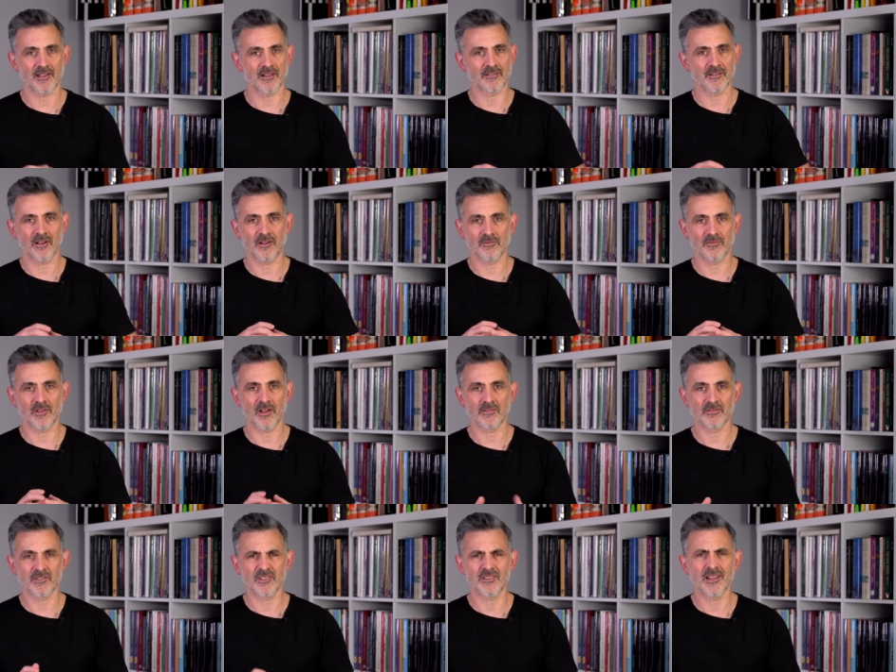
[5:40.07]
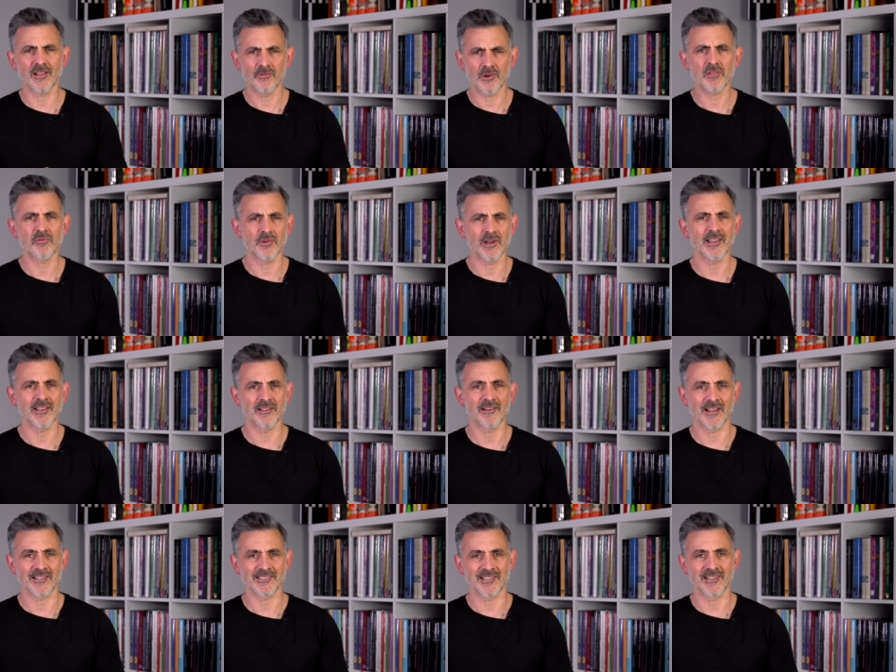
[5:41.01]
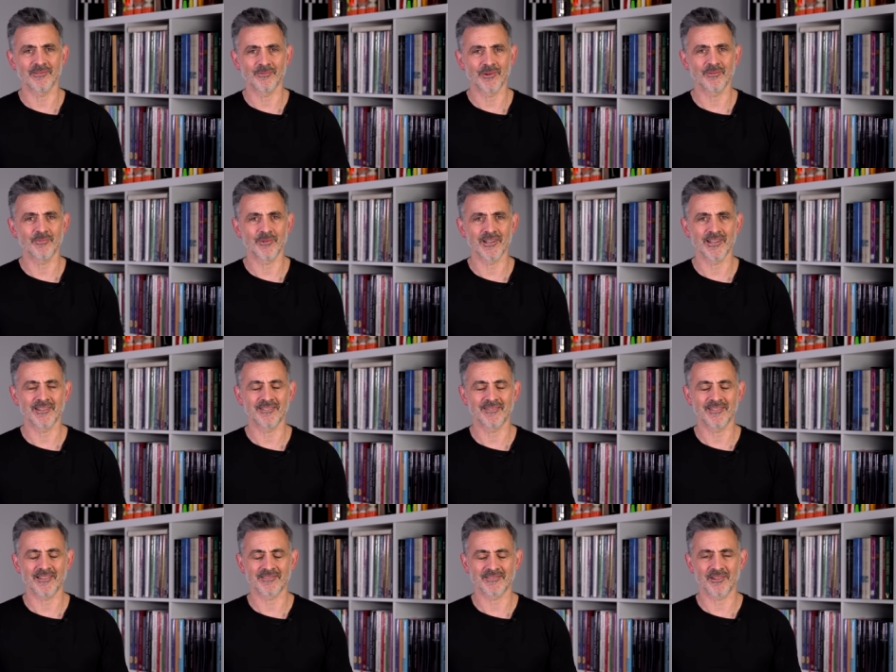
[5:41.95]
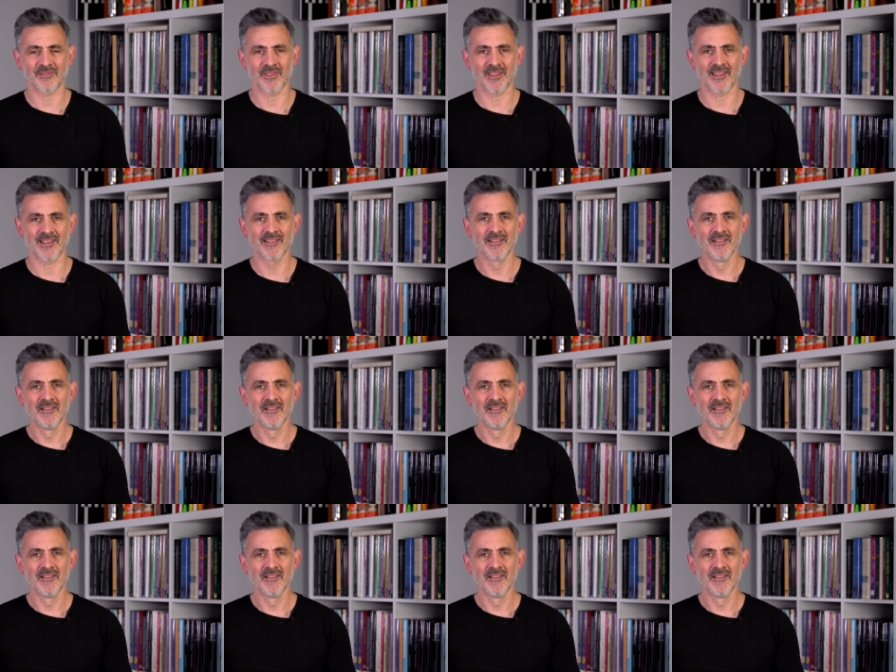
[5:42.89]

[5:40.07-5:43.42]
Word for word: I, I, I, it is really good, actually, when he does the thing.